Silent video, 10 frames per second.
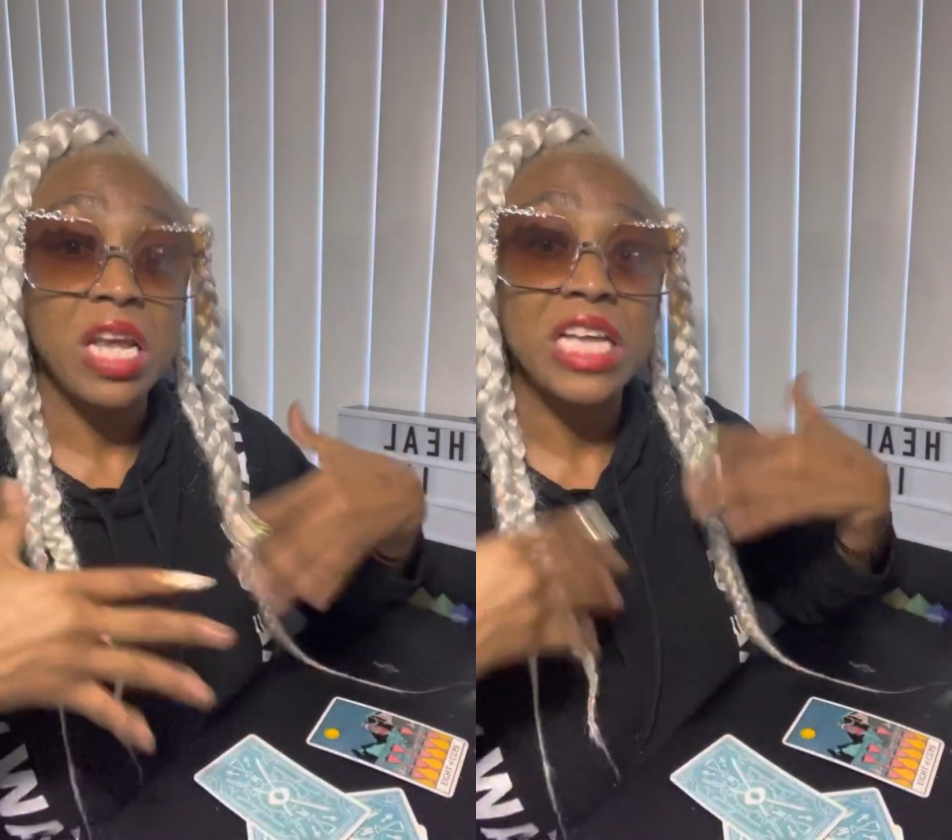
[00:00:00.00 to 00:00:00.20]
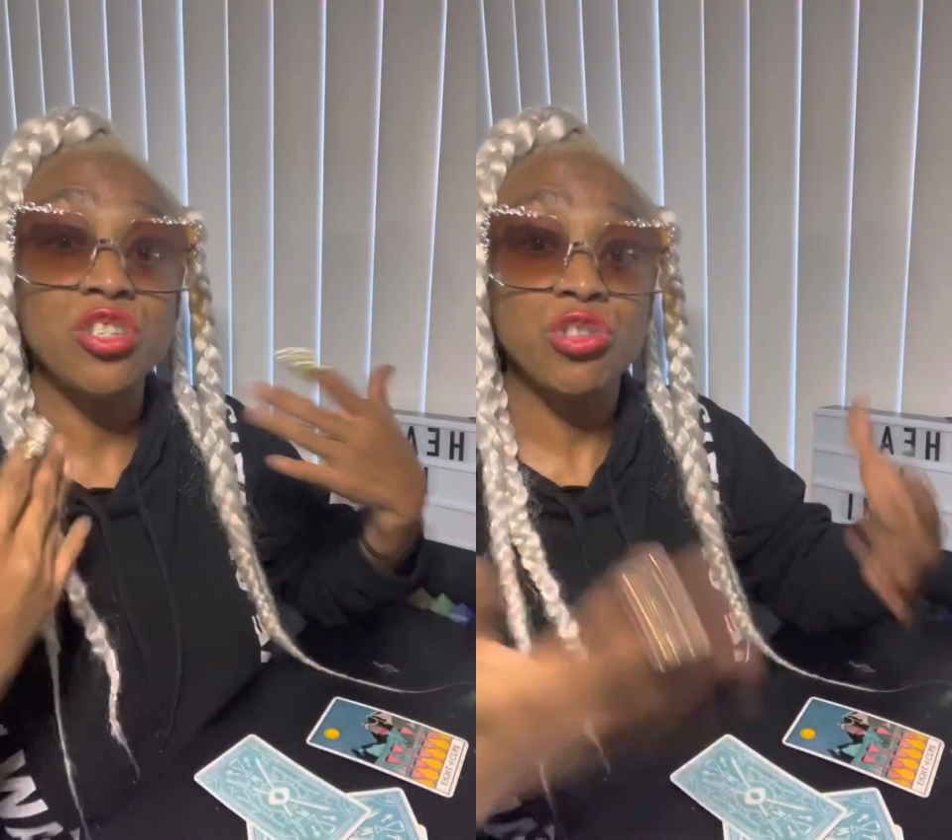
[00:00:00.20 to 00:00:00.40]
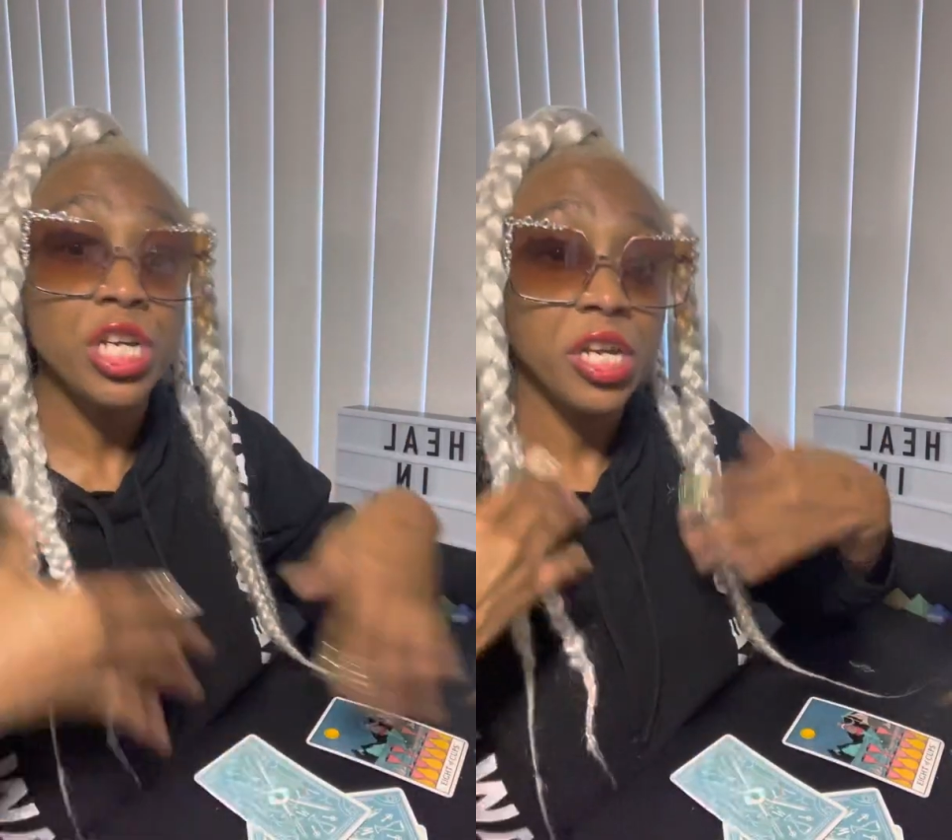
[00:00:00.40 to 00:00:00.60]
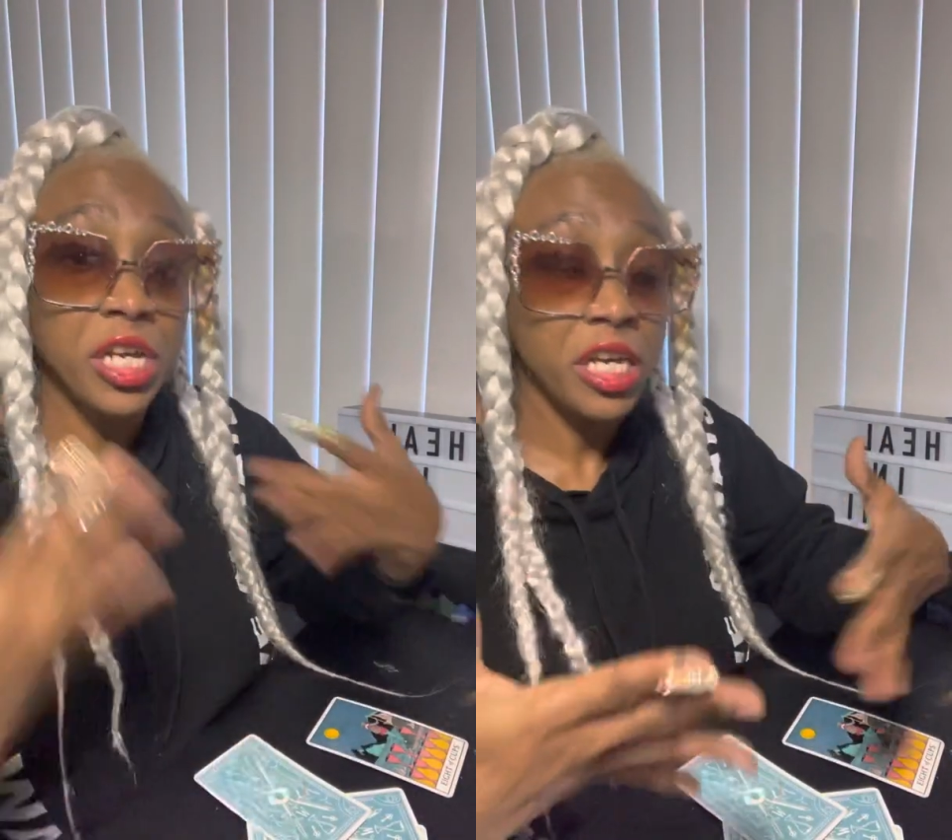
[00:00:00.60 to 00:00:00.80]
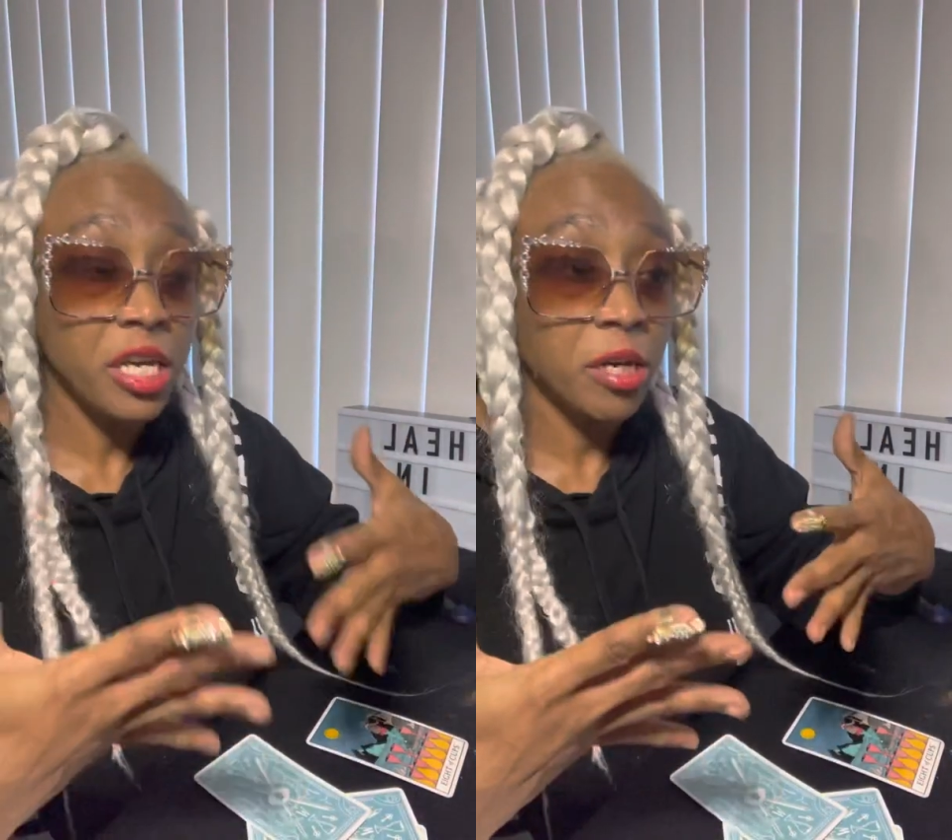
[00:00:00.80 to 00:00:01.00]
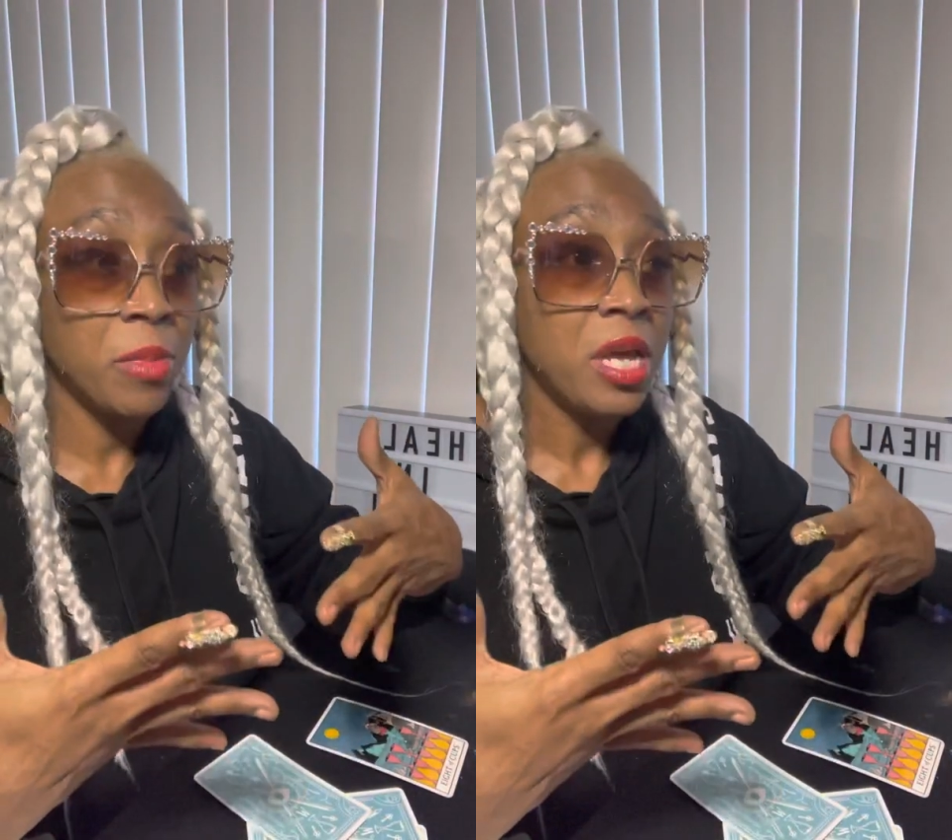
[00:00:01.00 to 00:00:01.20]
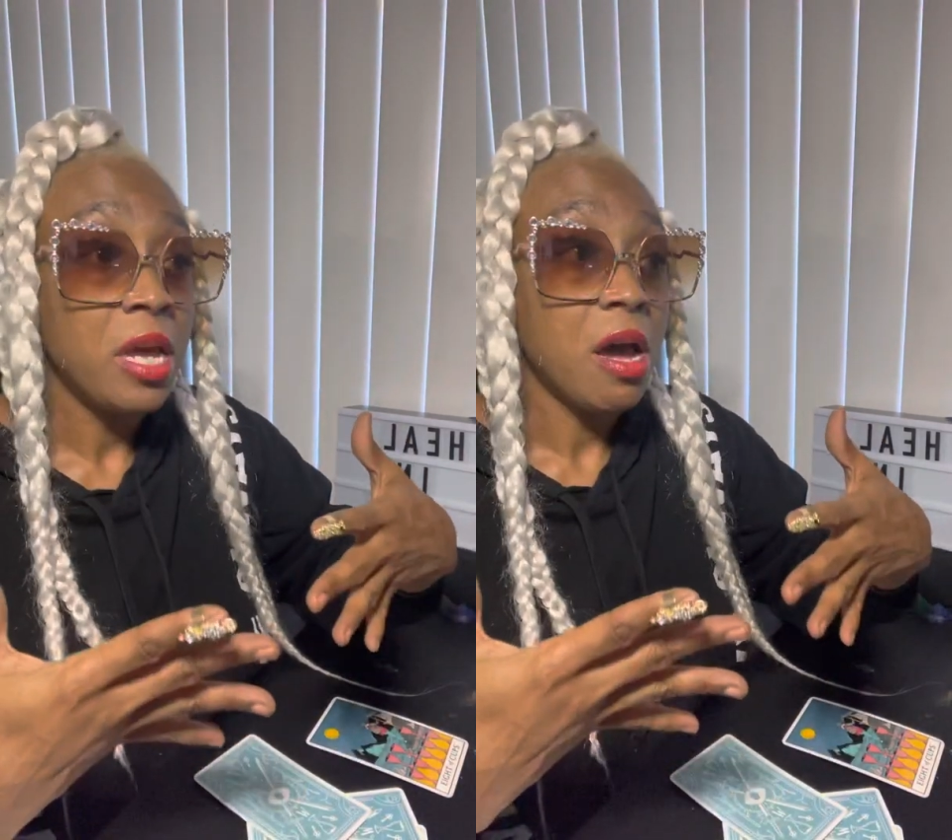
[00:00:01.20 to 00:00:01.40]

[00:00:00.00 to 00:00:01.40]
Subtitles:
That's triggering him